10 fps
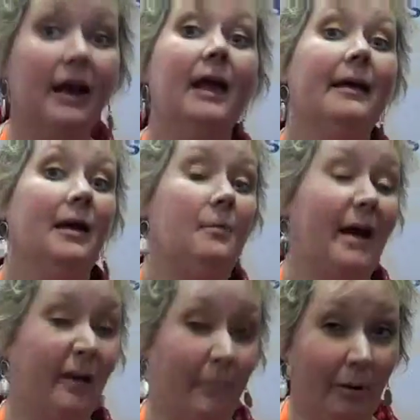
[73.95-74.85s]
and
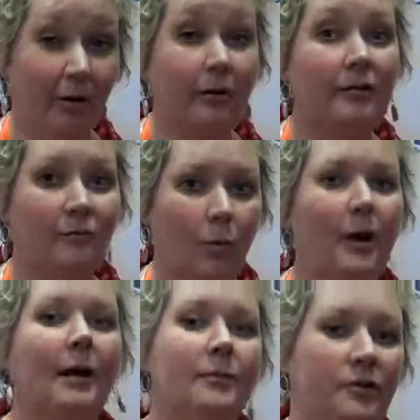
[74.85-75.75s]
make a part of what I'm